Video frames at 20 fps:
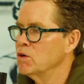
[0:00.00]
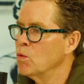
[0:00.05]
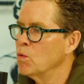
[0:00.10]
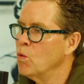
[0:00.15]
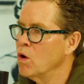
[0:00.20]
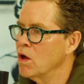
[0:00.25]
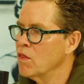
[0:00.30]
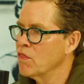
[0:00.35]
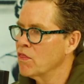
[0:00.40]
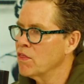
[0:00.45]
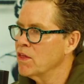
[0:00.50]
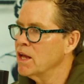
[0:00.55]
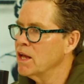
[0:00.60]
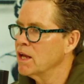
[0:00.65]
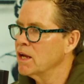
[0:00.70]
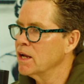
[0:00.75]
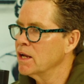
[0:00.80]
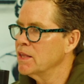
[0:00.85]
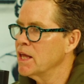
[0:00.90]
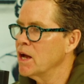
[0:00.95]
to one
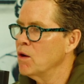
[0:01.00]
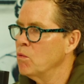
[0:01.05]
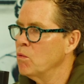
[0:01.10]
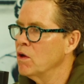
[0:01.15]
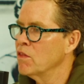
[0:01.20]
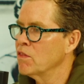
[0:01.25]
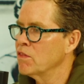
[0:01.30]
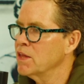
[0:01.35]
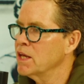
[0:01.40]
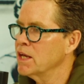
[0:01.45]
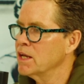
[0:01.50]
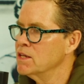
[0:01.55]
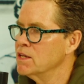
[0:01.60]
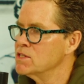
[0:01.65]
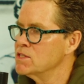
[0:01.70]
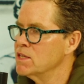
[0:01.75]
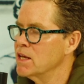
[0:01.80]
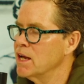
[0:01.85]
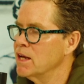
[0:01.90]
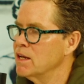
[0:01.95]
thing, and that one thing
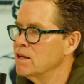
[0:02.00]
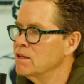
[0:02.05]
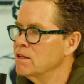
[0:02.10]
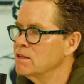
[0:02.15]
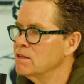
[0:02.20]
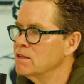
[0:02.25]
is that